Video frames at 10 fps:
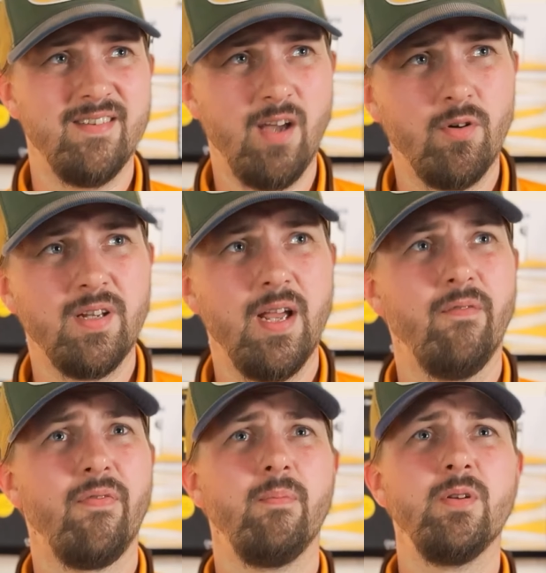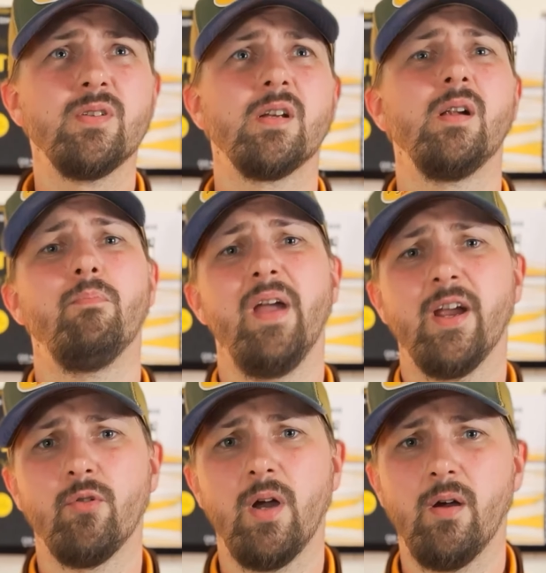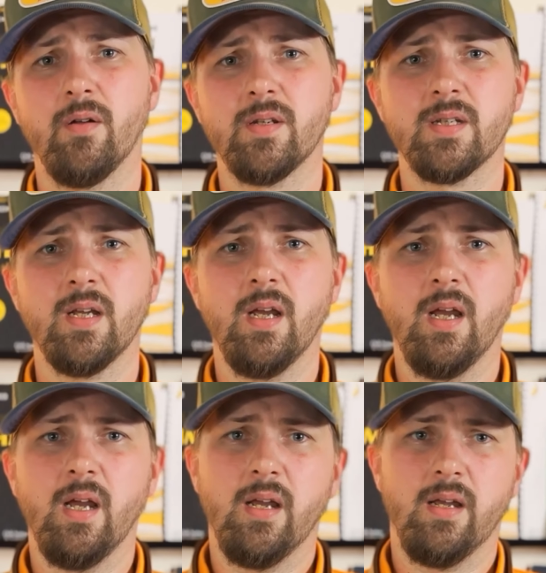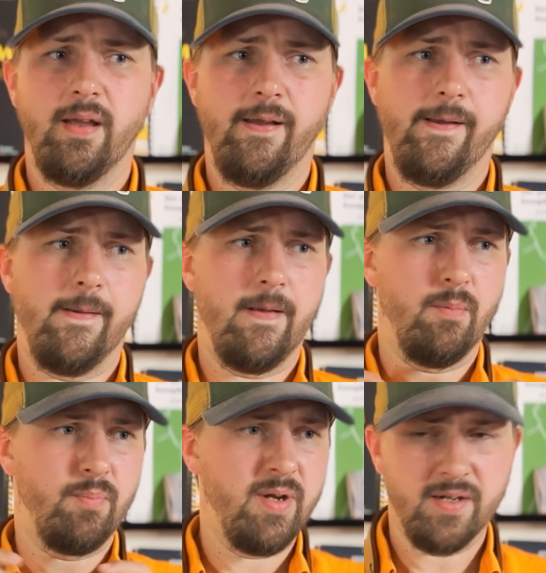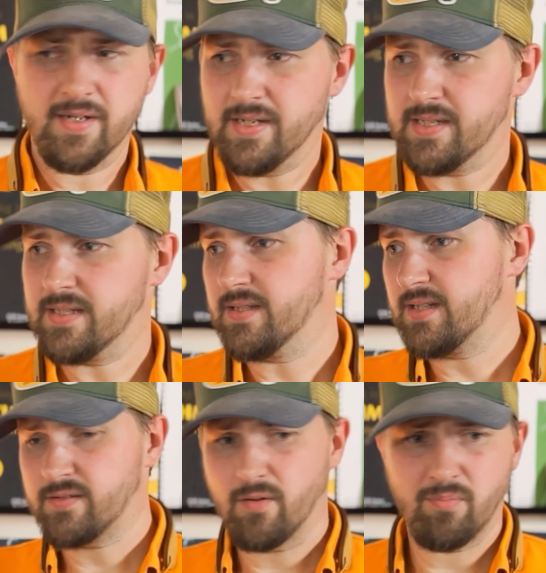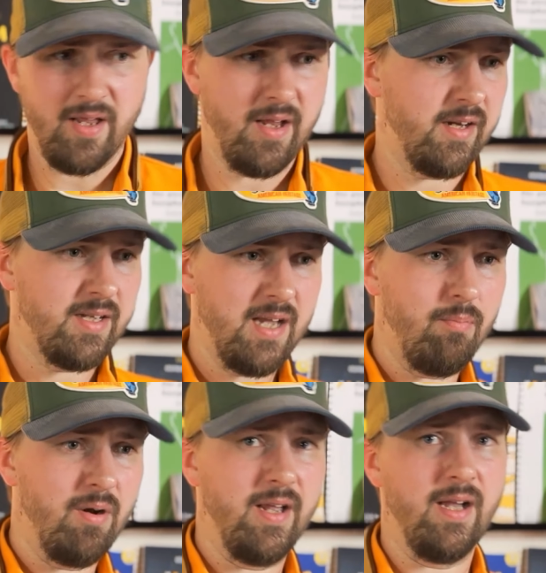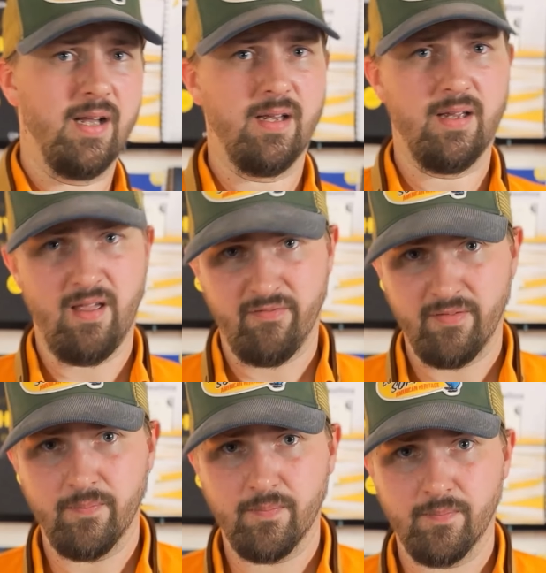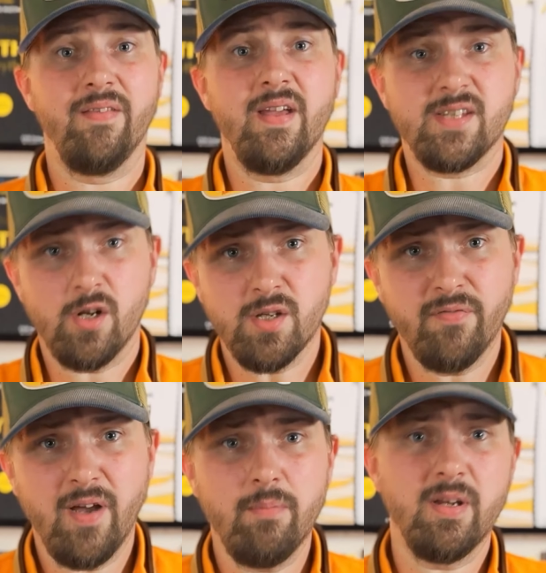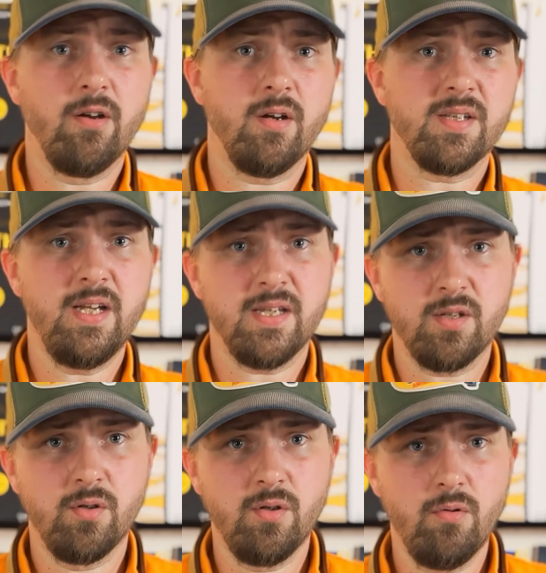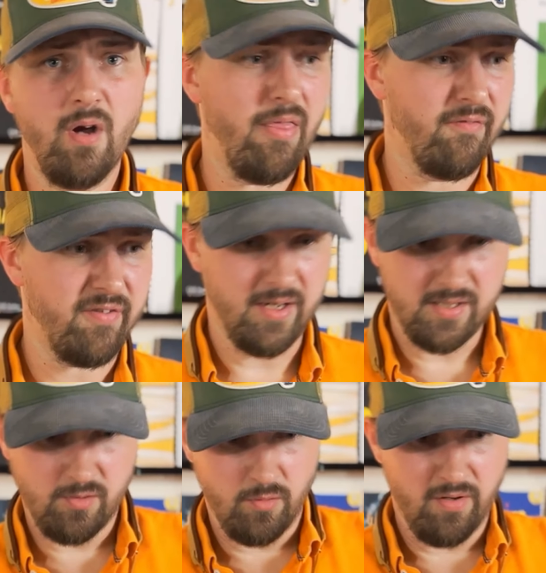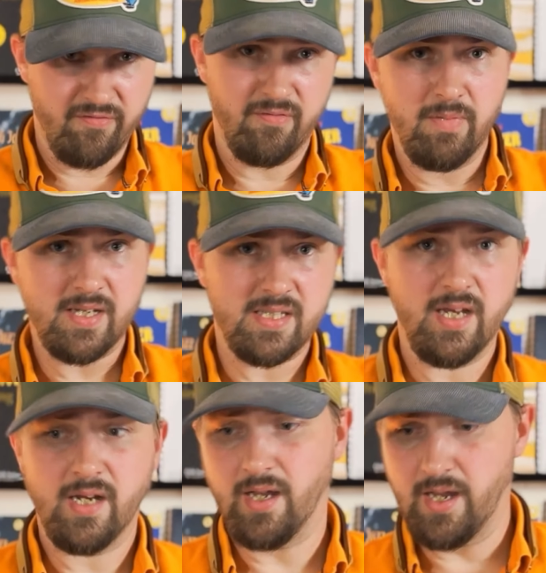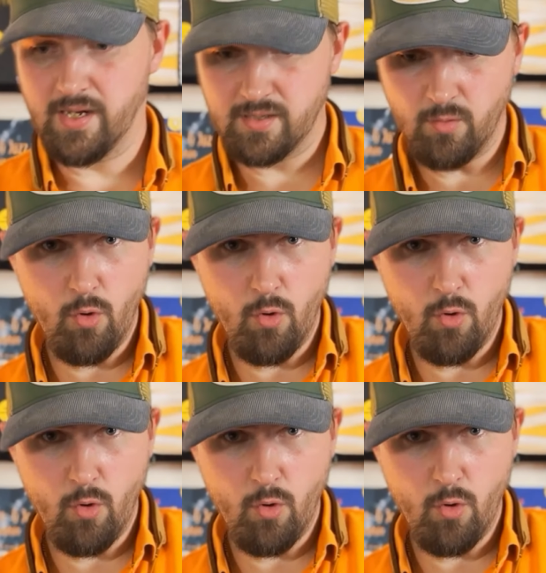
don't have the musical background a pianist, a saxophone player, guitar player have. And that's also fine because he has to do other things with mixing and...